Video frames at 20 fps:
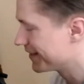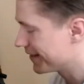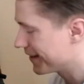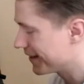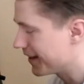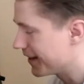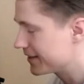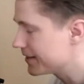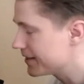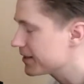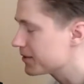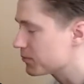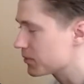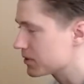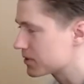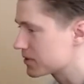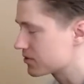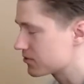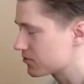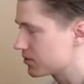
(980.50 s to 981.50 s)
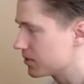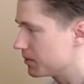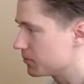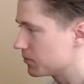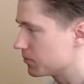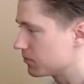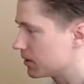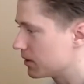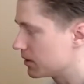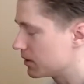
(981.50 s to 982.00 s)
Yeah, I think it was
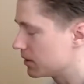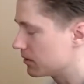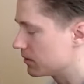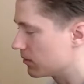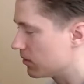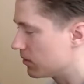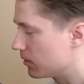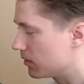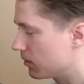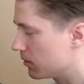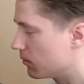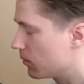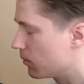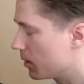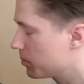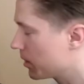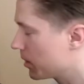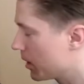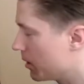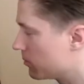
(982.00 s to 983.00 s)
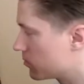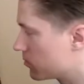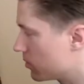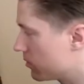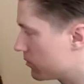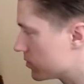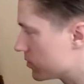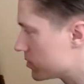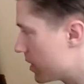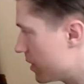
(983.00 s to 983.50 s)
streamed really on on a webcam
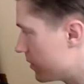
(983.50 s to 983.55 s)
twenty-four